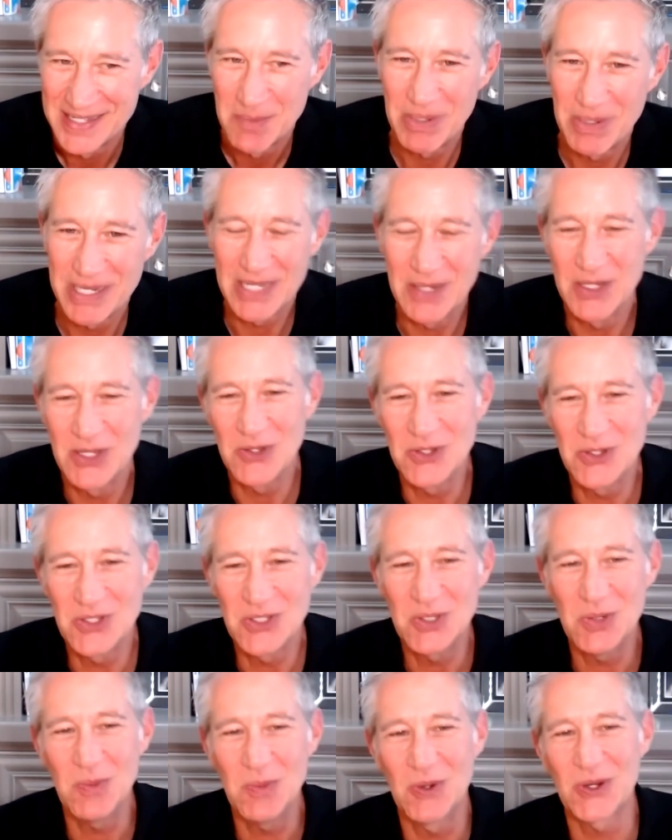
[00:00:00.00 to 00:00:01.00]
but he
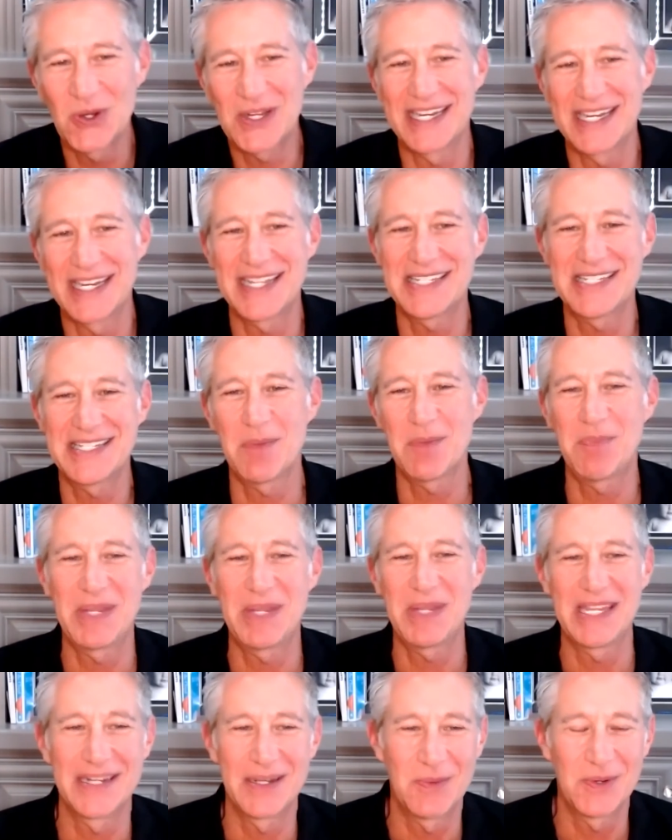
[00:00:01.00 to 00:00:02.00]
used to work at SAP,
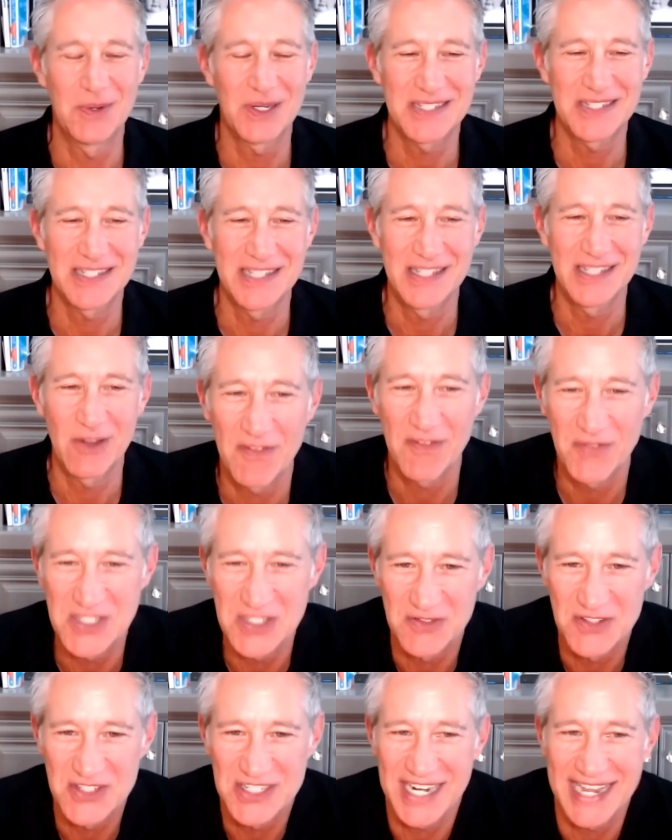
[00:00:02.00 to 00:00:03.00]
and he worked in the
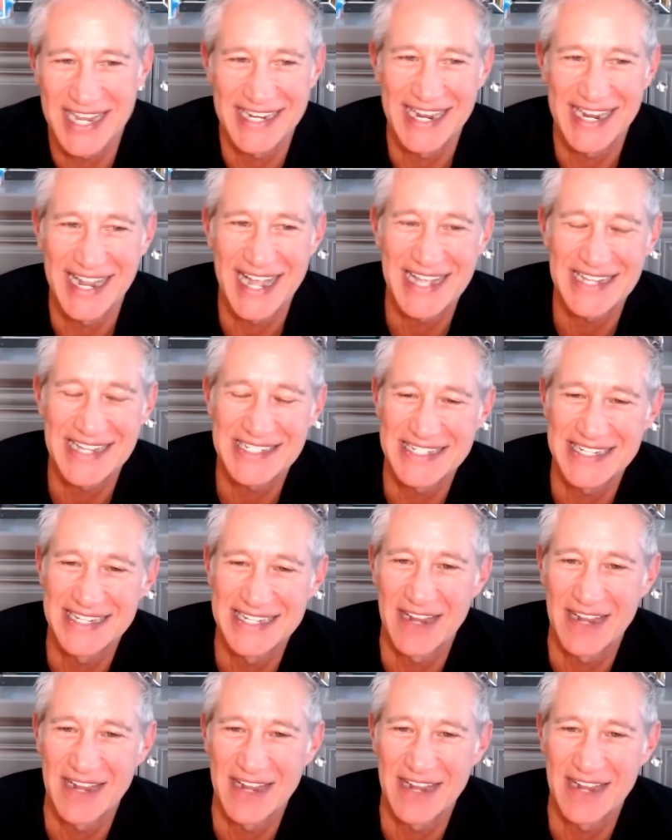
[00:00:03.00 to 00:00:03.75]
office of Shai Agassi.